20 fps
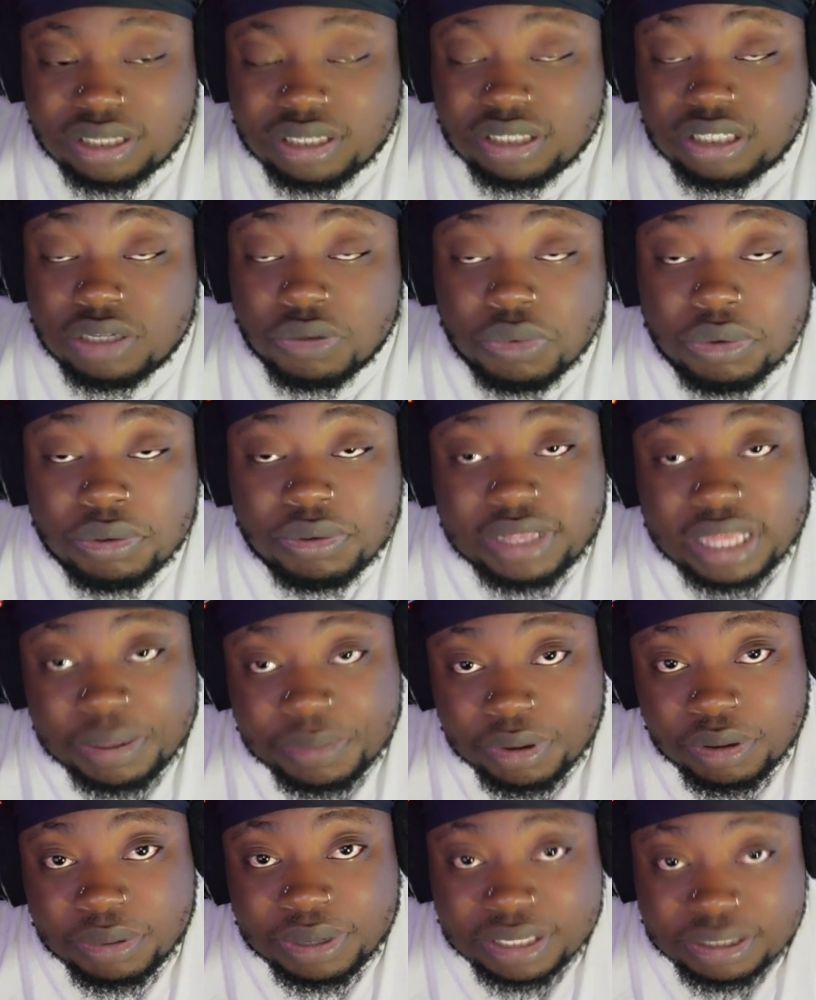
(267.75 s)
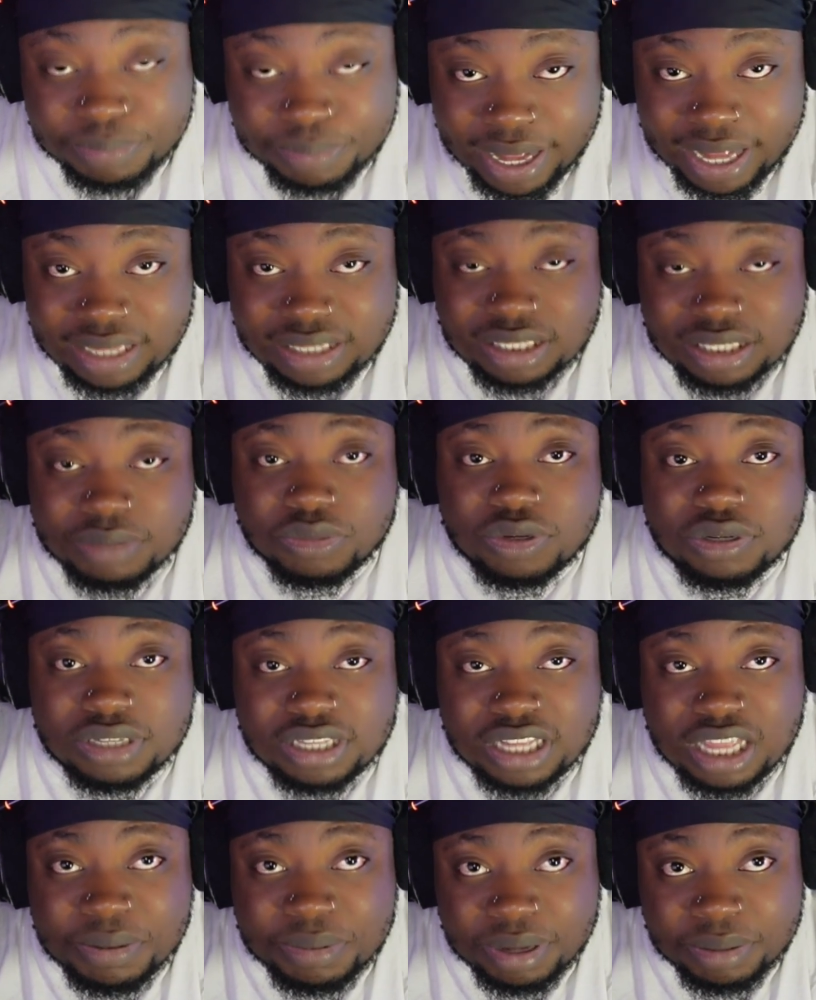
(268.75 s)
Someone will keep them as pets. Someone will
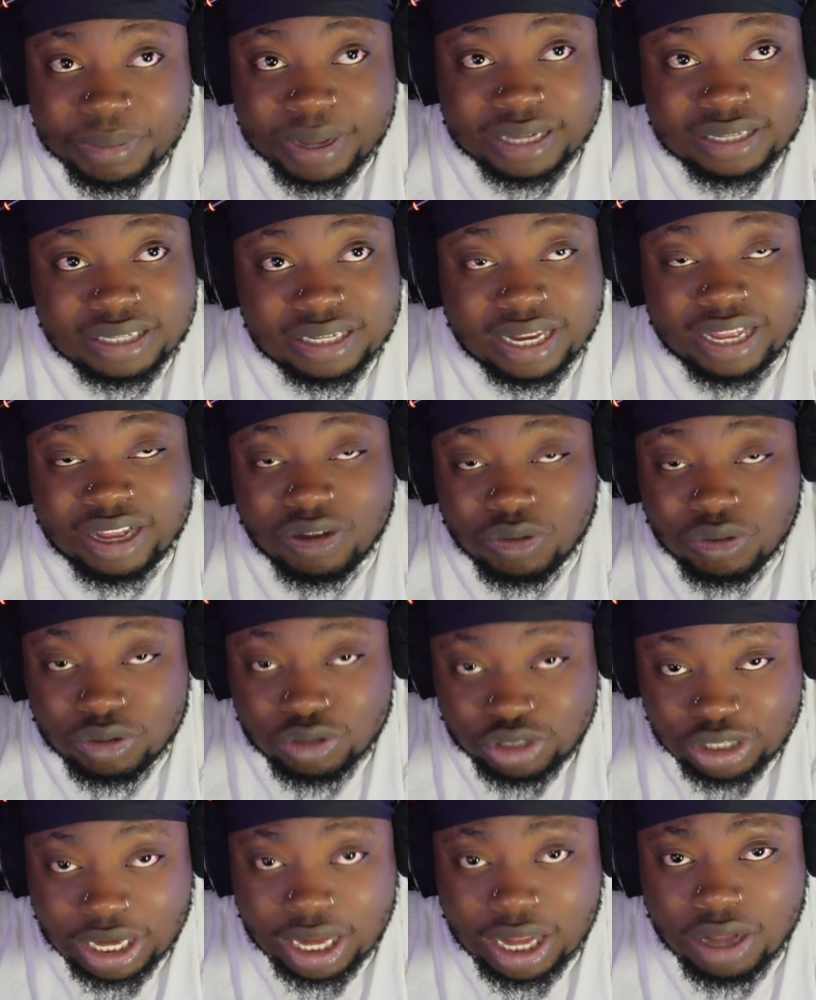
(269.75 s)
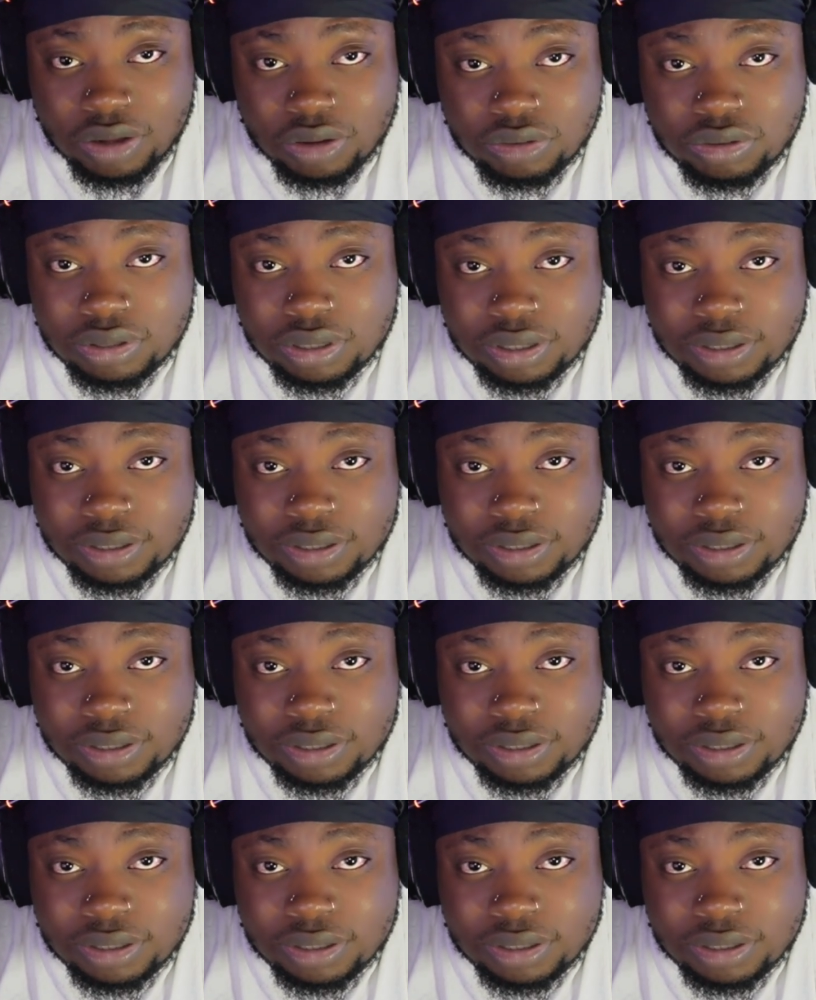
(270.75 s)
keep them as their own child.